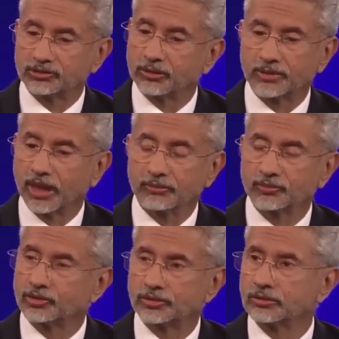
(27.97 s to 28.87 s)

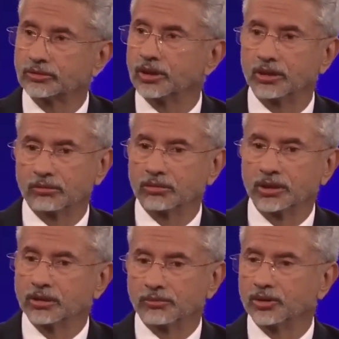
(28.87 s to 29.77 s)
sometimes,
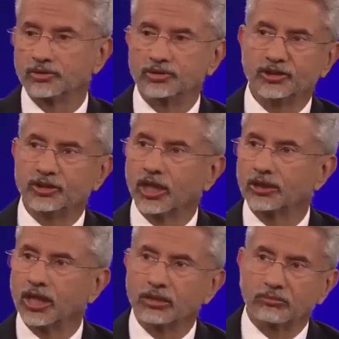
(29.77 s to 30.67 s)
because these
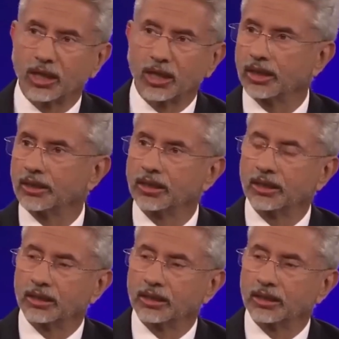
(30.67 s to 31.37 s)
are done by